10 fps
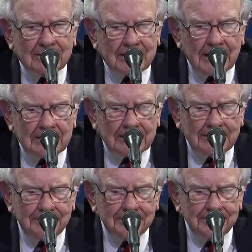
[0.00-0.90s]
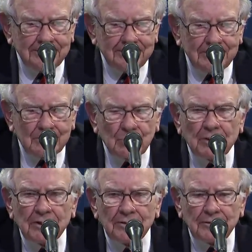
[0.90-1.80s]
States,
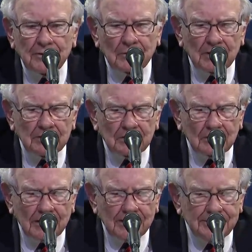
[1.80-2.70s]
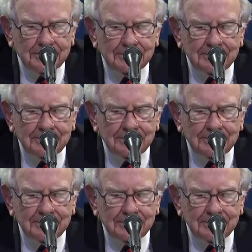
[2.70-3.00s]
231 years later,